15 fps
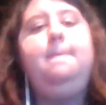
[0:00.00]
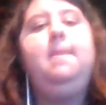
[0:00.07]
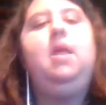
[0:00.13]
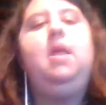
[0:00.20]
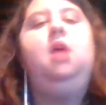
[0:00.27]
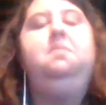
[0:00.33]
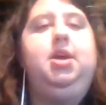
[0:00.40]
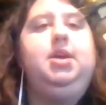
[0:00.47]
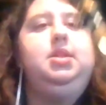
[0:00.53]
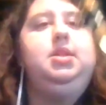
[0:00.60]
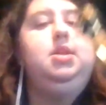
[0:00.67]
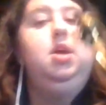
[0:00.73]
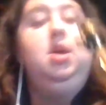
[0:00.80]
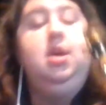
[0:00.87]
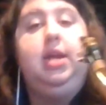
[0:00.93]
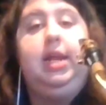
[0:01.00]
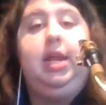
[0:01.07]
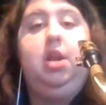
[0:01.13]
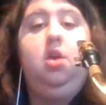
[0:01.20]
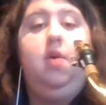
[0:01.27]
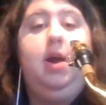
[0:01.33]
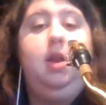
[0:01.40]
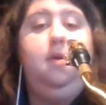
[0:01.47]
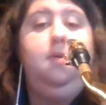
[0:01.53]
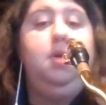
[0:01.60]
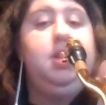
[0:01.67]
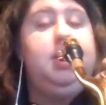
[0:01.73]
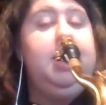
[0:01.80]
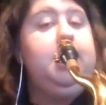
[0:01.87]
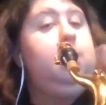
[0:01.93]
Up next, you know how to
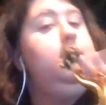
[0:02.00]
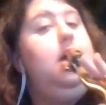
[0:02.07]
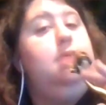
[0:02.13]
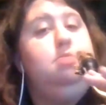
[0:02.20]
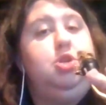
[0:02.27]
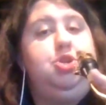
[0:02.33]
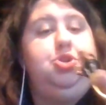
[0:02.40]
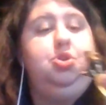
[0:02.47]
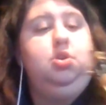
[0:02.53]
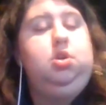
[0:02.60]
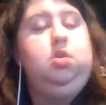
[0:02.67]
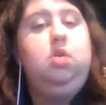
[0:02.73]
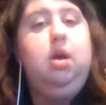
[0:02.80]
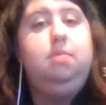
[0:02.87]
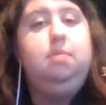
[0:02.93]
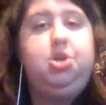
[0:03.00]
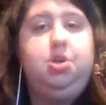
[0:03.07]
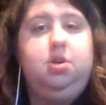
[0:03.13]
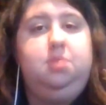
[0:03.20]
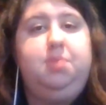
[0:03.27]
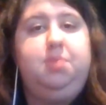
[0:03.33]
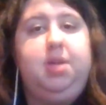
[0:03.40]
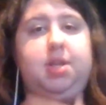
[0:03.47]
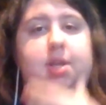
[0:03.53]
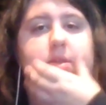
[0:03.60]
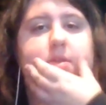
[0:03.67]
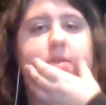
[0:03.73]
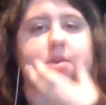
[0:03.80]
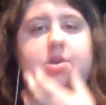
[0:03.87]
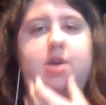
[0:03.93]
set your embouchure. Your embouchure is basically
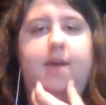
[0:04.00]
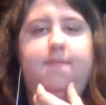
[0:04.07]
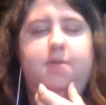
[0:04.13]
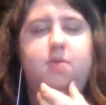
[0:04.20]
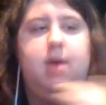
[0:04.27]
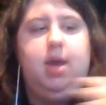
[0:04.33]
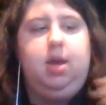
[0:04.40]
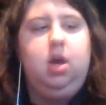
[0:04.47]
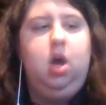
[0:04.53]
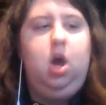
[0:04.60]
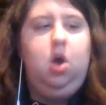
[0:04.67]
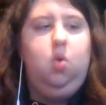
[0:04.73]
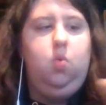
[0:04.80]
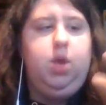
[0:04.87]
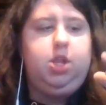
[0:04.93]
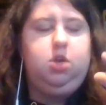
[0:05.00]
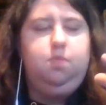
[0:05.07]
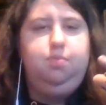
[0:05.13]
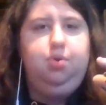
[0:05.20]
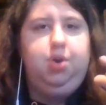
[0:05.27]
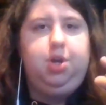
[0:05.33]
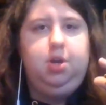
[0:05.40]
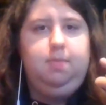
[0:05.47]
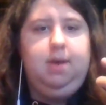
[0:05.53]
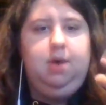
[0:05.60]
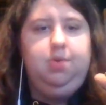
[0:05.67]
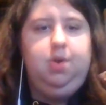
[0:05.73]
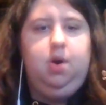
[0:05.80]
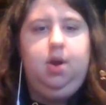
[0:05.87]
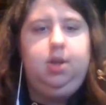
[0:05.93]
the shape you make when you put your
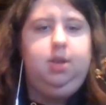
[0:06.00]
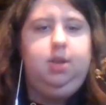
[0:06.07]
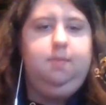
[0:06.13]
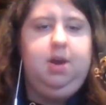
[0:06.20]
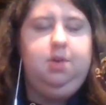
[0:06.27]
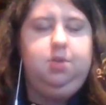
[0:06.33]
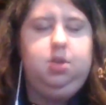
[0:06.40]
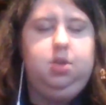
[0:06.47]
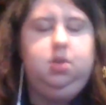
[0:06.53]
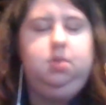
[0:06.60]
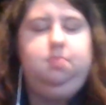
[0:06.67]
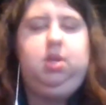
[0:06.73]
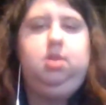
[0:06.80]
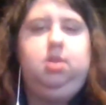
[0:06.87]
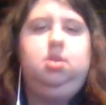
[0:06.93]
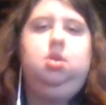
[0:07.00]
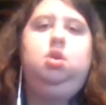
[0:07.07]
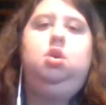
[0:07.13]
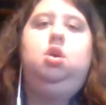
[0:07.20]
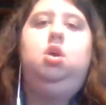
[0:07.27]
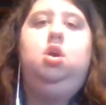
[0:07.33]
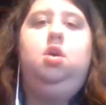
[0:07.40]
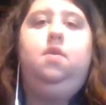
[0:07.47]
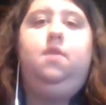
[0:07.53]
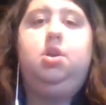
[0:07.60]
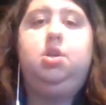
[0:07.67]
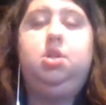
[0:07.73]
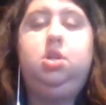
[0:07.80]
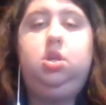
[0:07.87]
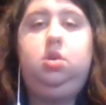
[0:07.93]
mouth on the mouthpiece.
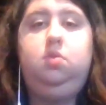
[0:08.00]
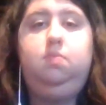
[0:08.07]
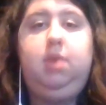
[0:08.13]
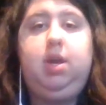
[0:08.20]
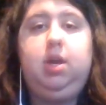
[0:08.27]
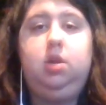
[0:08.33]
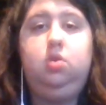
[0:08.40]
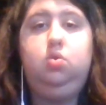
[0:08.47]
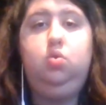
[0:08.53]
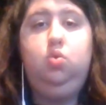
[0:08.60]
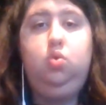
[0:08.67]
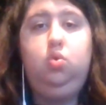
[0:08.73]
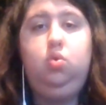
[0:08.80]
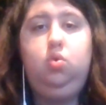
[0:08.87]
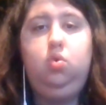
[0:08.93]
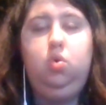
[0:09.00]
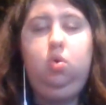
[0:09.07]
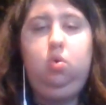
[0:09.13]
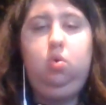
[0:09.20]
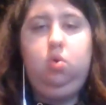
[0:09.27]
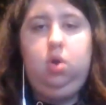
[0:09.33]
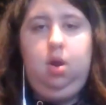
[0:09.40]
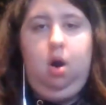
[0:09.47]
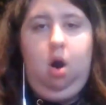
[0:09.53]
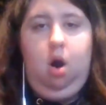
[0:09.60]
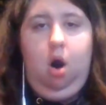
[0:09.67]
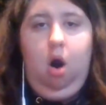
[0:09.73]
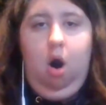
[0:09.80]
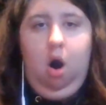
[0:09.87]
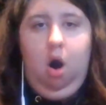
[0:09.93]
First, you make an ooh or an
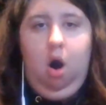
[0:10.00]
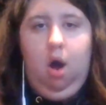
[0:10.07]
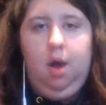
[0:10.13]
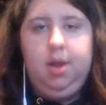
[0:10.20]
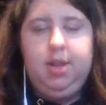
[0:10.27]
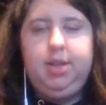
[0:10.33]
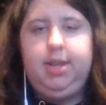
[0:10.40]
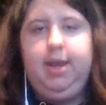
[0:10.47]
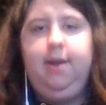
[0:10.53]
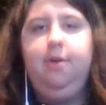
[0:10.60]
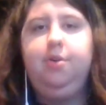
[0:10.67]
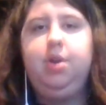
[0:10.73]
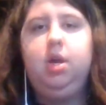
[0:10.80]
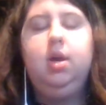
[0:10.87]
aw sound.